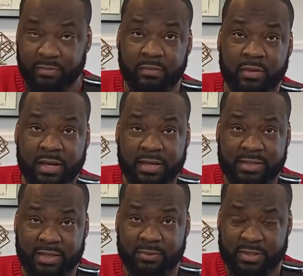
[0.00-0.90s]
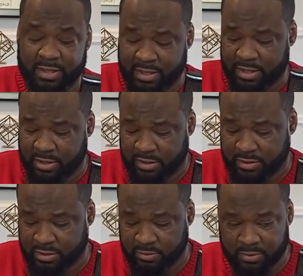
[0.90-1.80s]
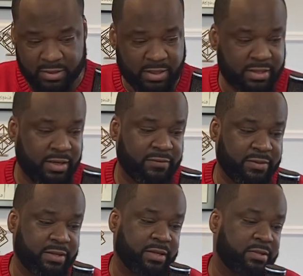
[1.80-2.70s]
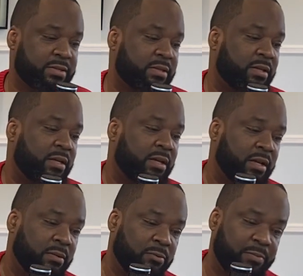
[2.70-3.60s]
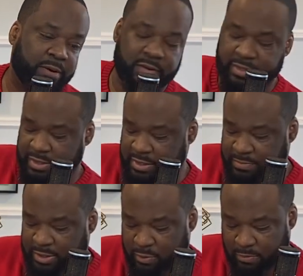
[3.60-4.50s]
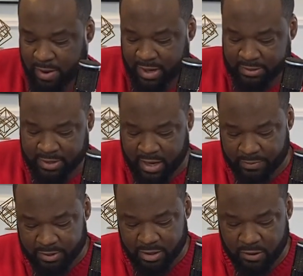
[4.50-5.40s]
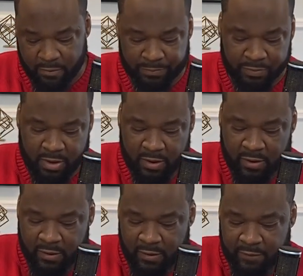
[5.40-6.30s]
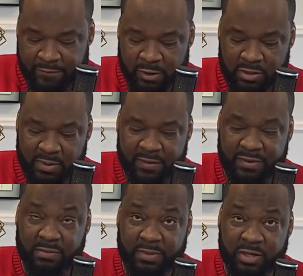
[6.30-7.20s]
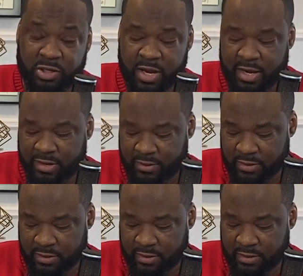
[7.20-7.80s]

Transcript: and let's see what's in here. So what's underneath of this? We'll put everything in this big old box top. So first we have this big giant